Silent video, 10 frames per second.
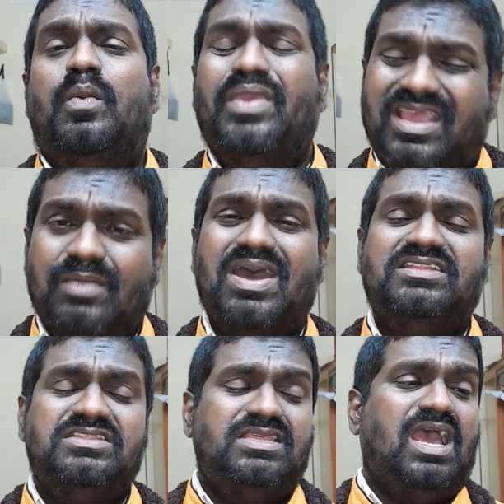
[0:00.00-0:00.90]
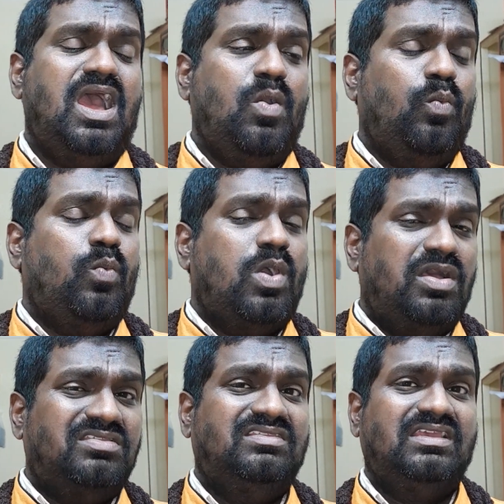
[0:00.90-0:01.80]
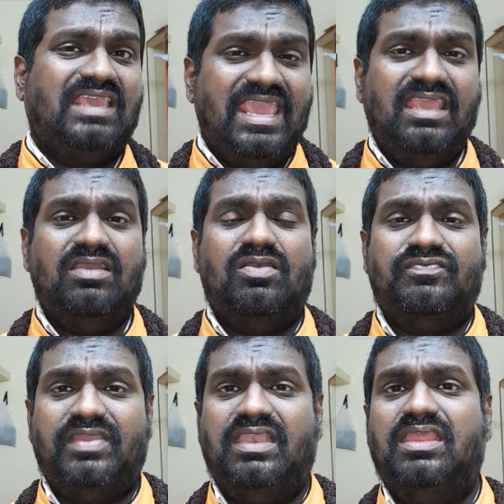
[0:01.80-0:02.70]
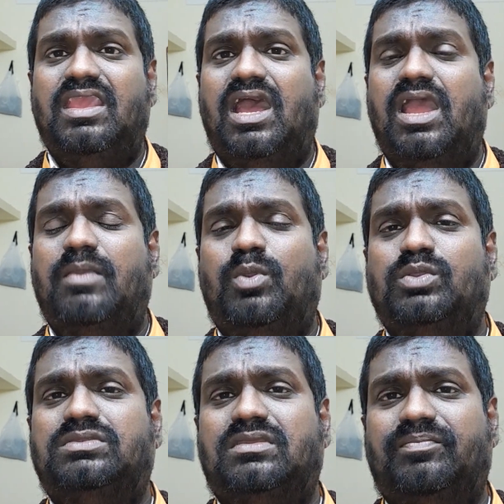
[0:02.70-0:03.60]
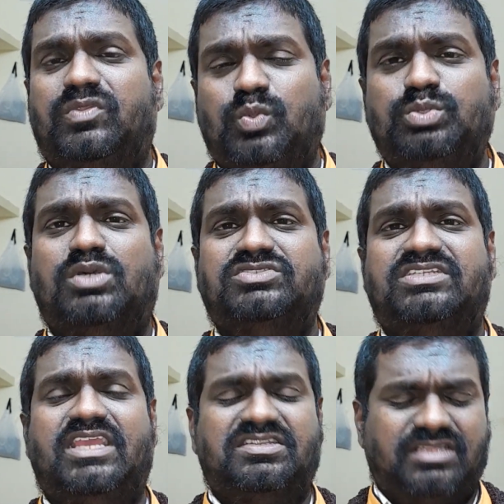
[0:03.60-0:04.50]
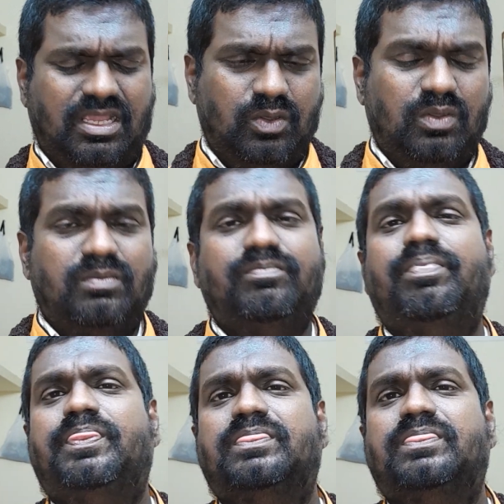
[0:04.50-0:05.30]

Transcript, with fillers: Vikramaditya was the king of India about 2000 years ago.